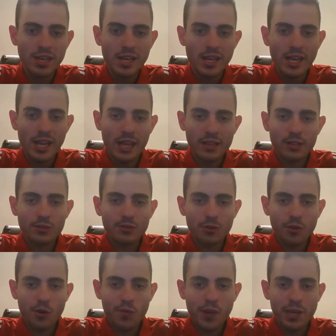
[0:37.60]
in this
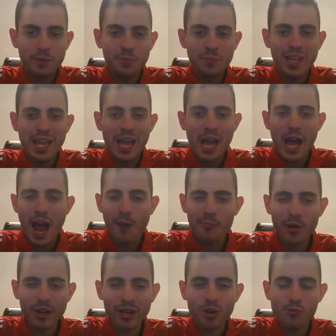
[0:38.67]
survey. I'm
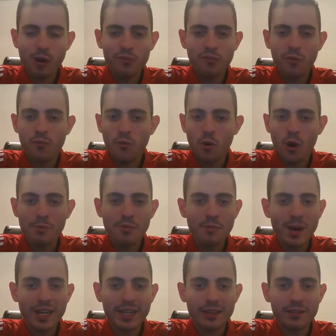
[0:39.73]
very grateful for
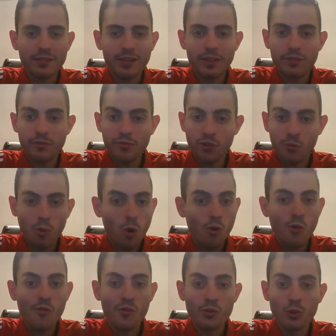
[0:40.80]
everybody in, from all
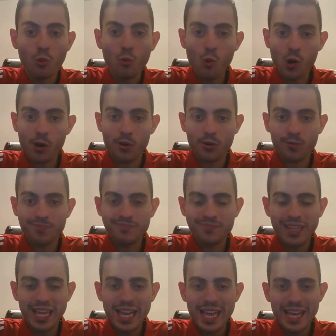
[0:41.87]
over the world
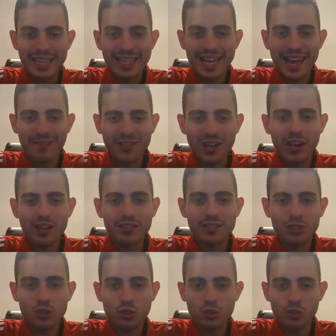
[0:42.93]
that have done
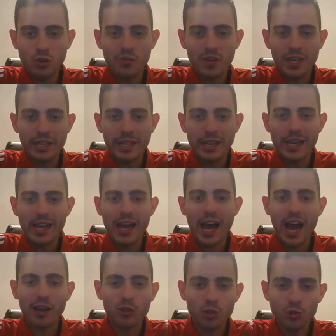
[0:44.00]
this survey.
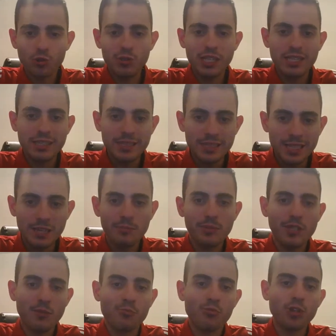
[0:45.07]
I truly
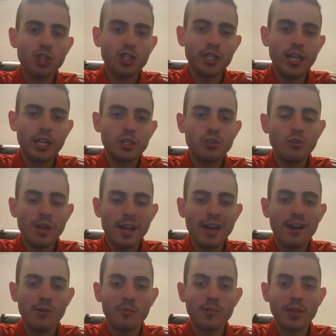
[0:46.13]
deeply appreciate your help